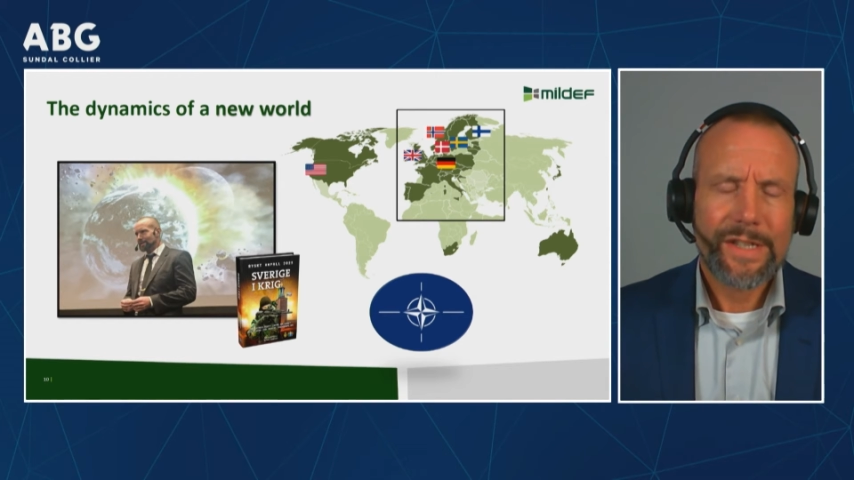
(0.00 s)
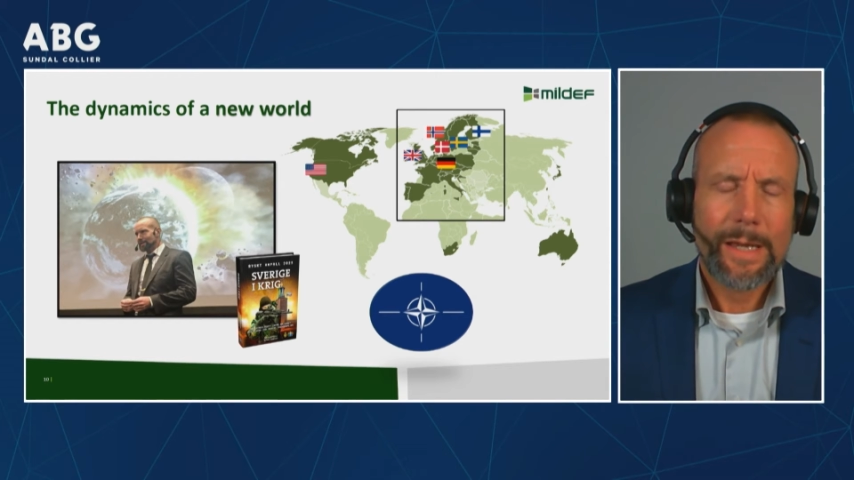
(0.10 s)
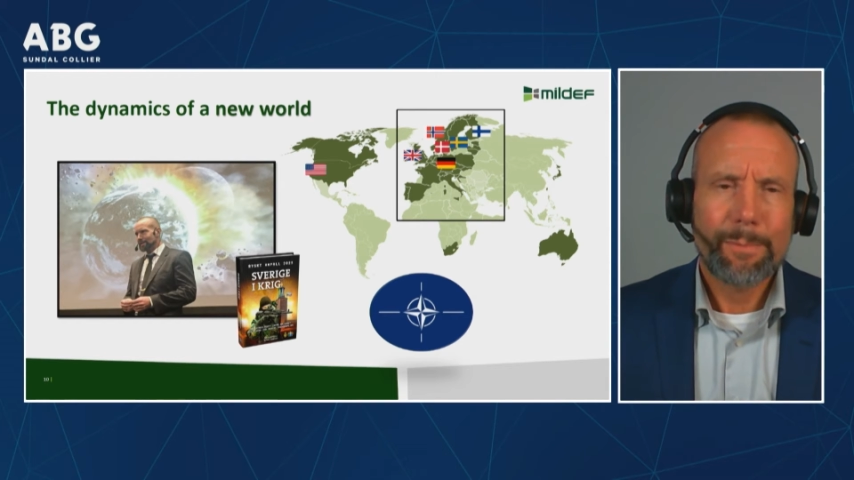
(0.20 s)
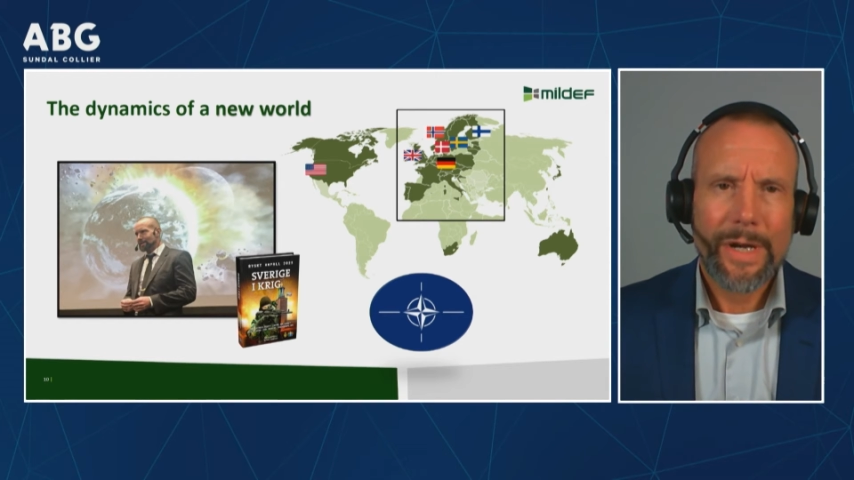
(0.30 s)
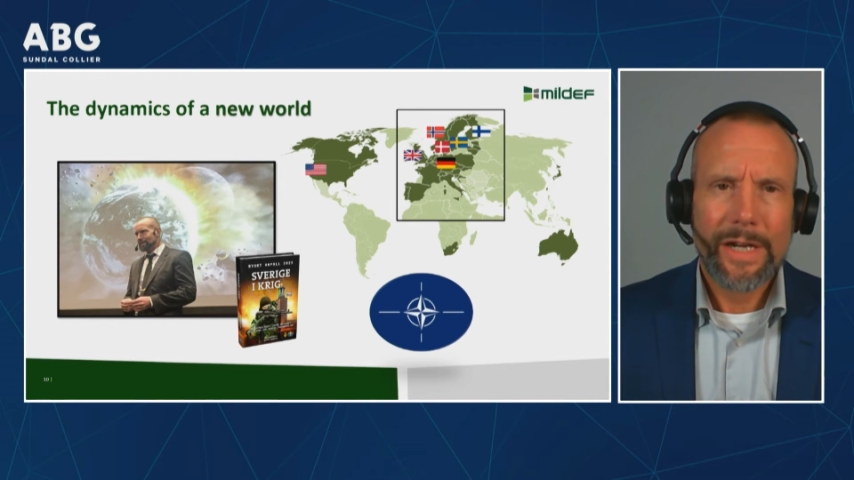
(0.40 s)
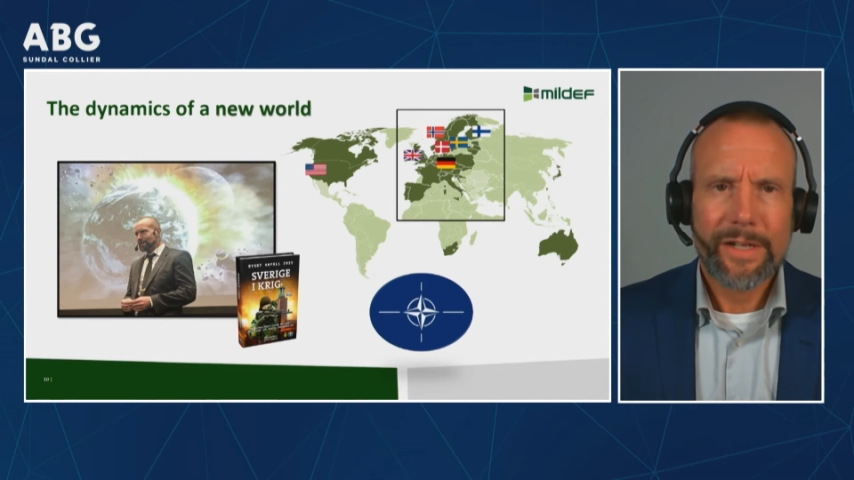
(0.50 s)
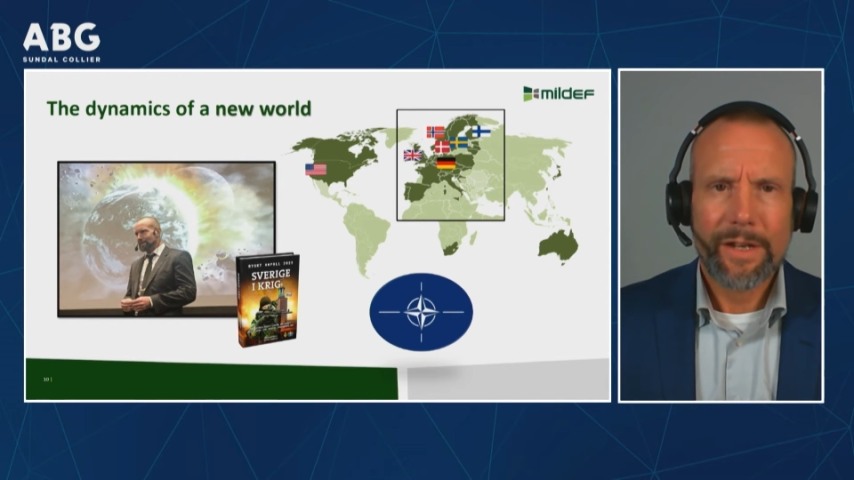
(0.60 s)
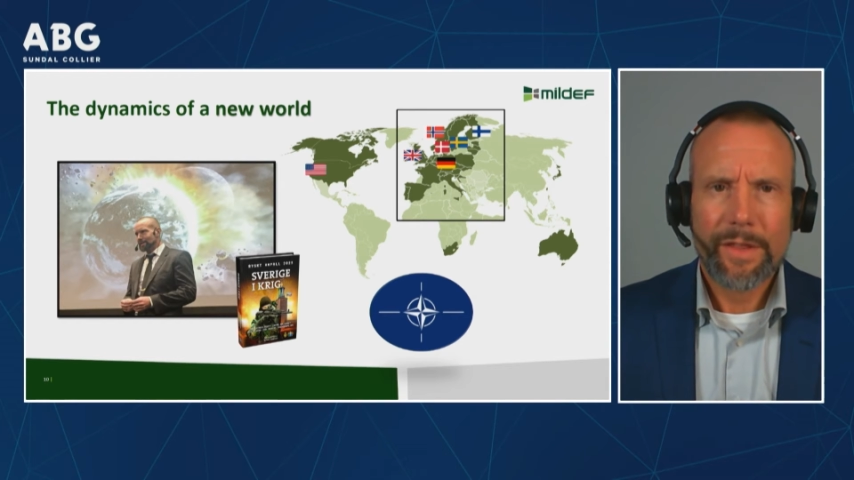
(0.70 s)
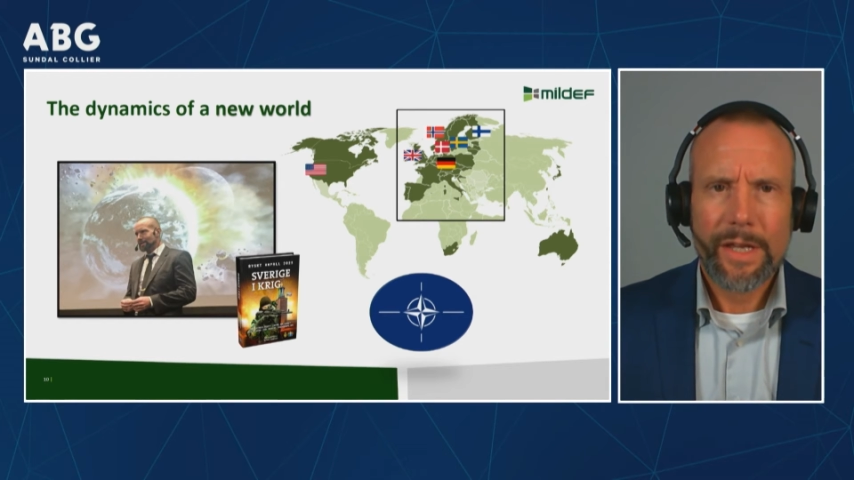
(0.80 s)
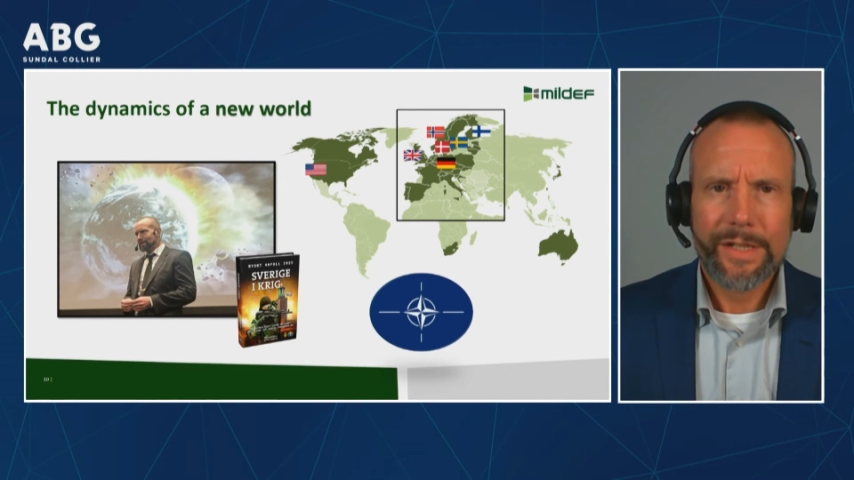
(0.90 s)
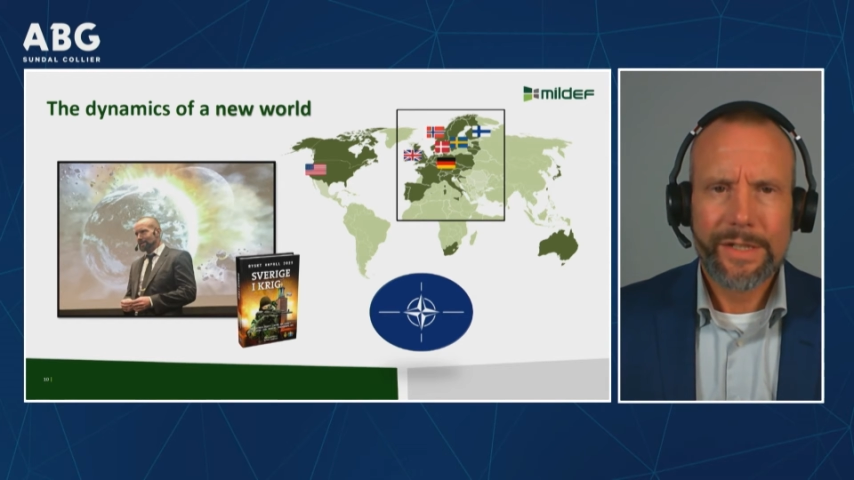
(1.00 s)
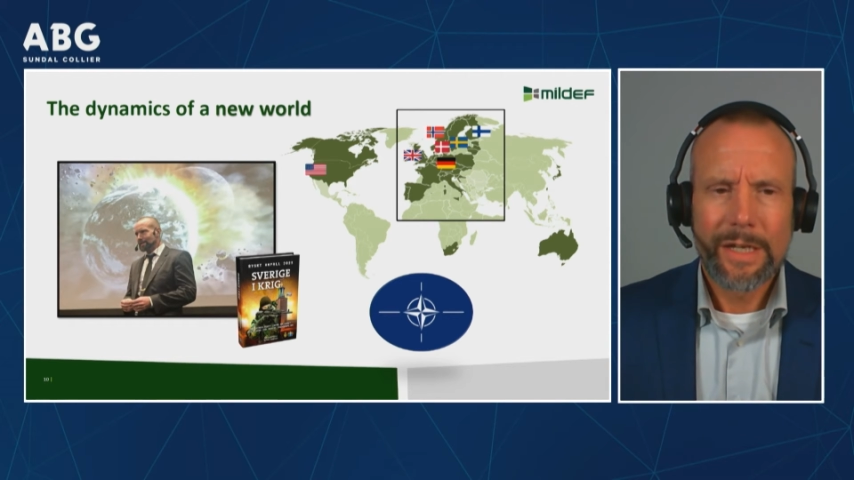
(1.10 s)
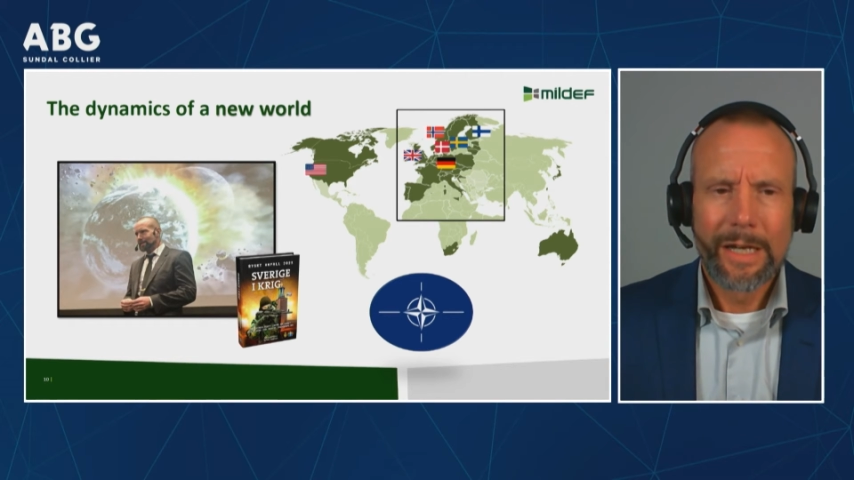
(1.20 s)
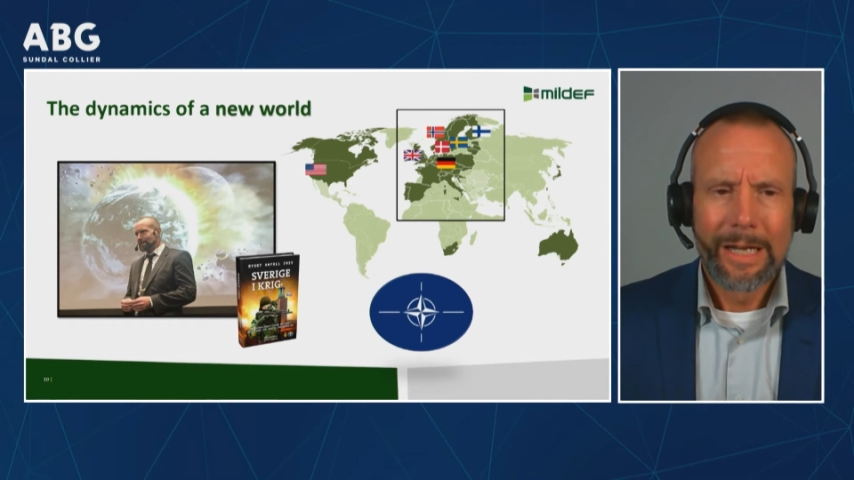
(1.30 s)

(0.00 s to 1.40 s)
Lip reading: impacting things.